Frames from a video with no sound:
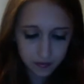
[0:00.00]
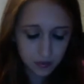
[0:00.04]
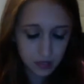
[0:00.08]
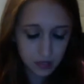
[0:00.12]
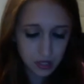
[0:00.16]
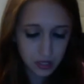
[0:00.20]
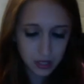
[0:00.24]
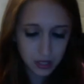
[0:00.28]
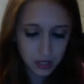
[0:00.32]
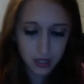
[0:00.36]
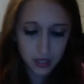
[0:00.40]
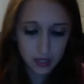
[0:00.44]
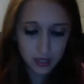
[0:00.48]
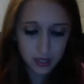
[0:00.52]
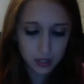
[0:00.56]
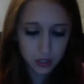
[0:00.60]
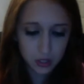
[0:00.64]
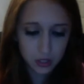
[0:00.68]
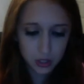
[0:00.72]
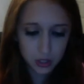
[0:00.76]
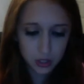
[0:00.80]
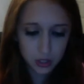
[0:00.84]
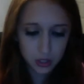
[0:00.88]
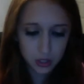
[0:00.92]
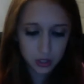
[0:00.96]
Yeah, I
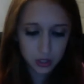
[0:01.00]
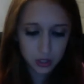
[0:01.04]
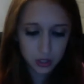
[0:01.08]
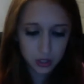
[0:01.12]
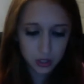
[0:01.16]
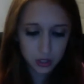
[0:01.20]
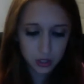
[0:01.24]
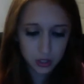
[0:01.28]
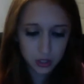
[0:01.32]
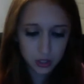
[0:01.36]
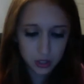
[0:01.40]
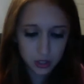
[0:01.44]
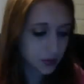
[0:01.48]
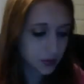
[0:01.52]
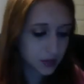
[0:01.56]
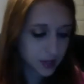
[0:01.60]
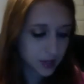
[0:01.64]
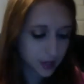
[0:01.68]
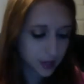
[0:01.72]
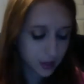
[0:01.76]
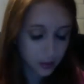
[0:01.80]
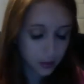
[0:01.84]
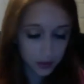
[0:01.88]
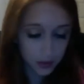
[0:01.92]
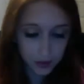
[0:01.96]
should have enough room for the
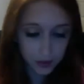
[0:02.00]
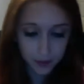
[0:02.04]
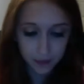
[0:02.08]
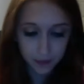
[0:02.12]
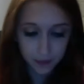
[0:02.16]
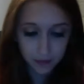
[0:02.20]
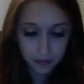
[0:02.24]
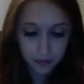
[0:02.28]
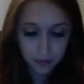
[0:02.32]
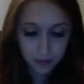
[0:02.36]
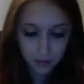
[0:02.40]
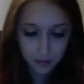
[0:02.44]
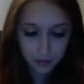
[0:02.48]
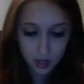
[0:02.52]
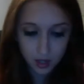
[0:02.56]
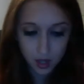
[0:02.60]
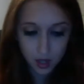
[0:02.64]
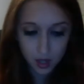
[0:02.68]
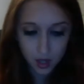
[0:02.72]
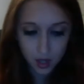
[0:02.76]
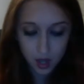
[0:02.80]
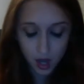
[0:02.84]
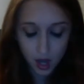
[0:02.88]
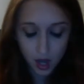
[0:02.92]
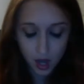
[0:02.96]
other
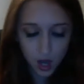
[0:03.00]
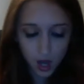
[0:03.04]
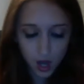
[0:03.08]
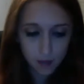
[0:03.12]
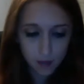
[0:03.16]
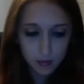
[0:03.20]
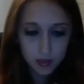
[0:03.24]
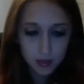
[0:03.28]
one.